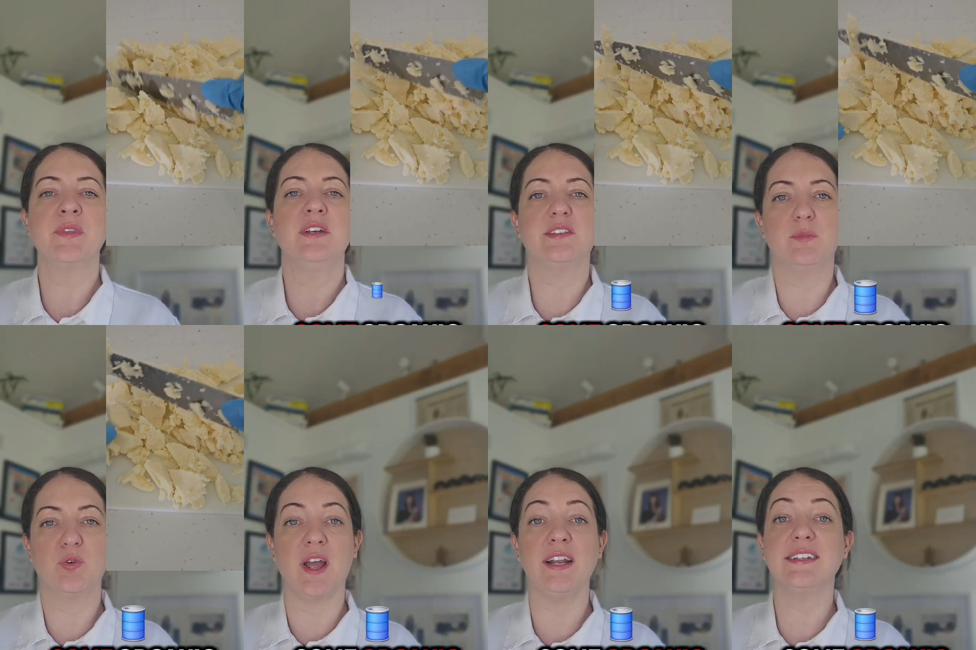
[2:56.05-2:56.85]
some
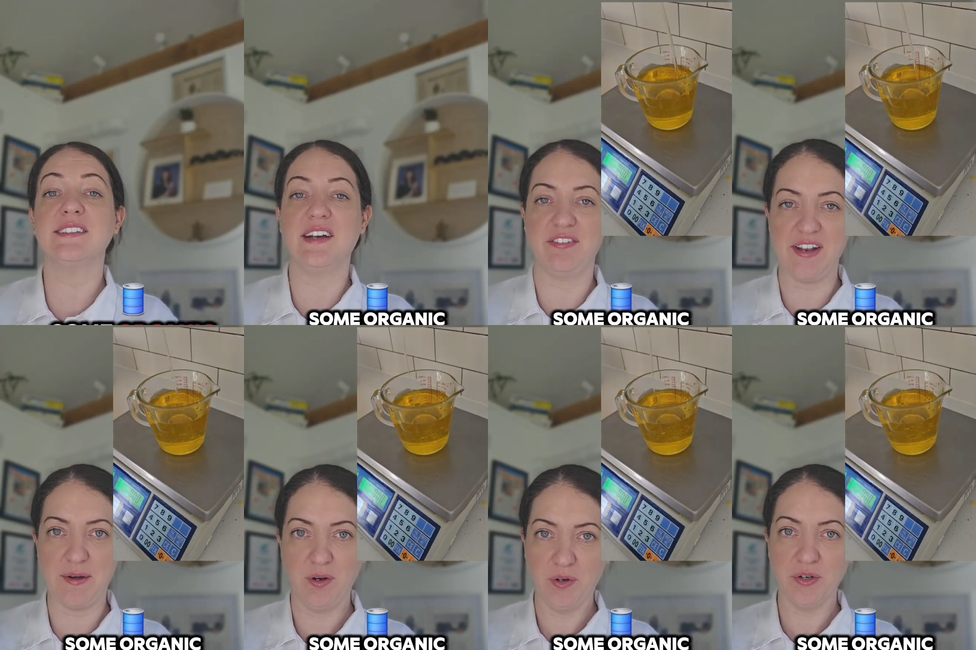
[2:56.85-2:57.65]
organic
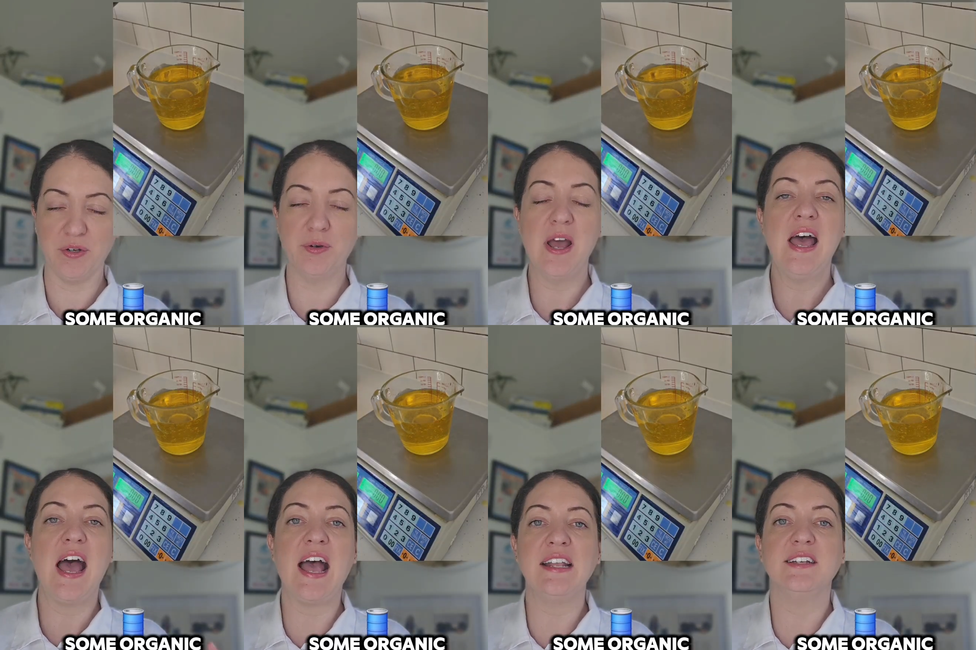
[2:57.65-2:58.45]
safflower oil,
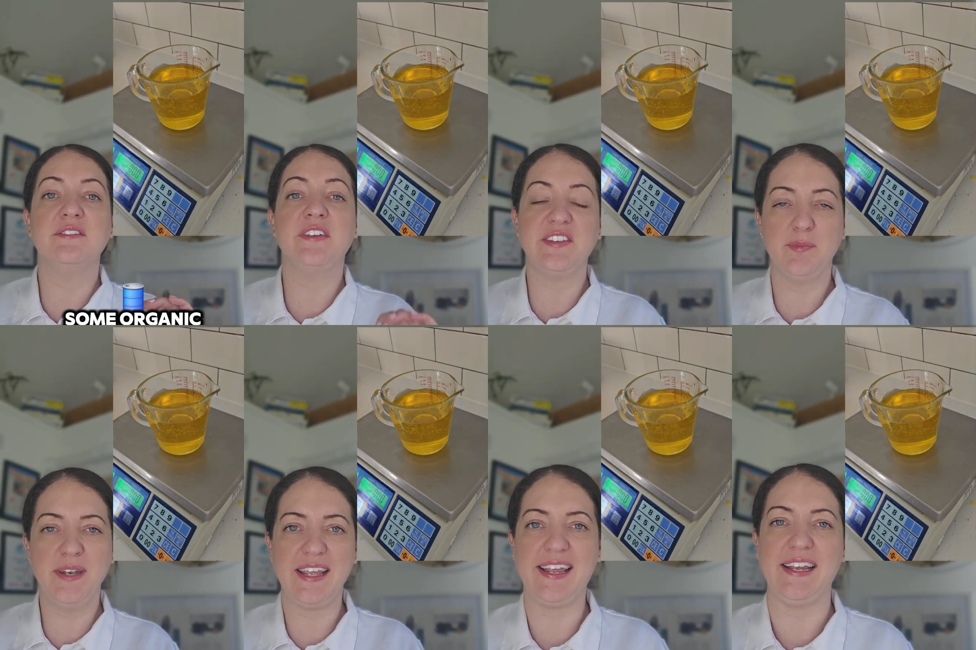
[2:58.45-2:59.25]
and
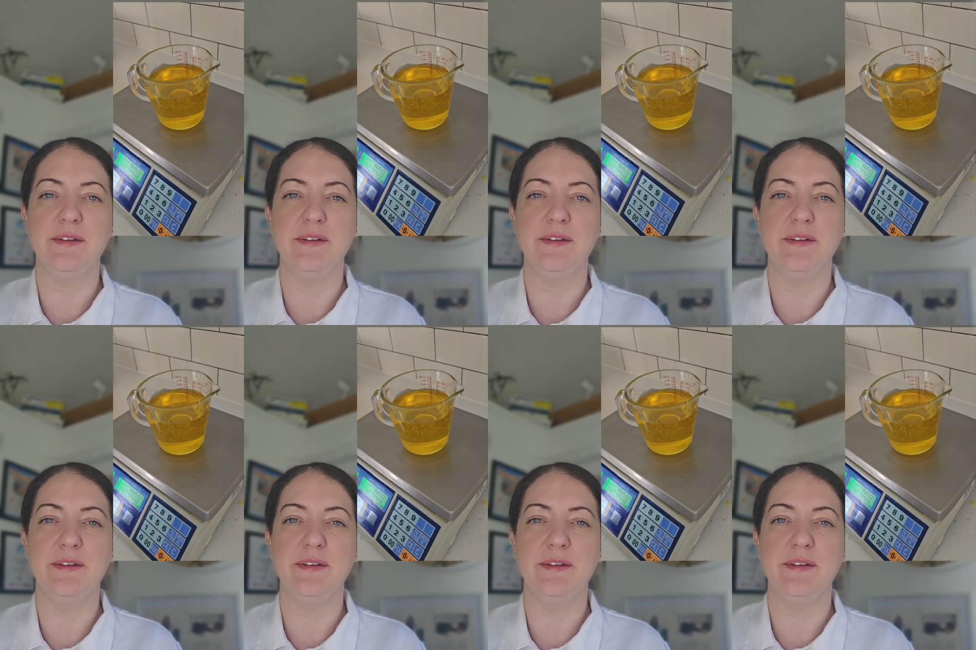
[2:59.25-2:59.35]
vitamin E.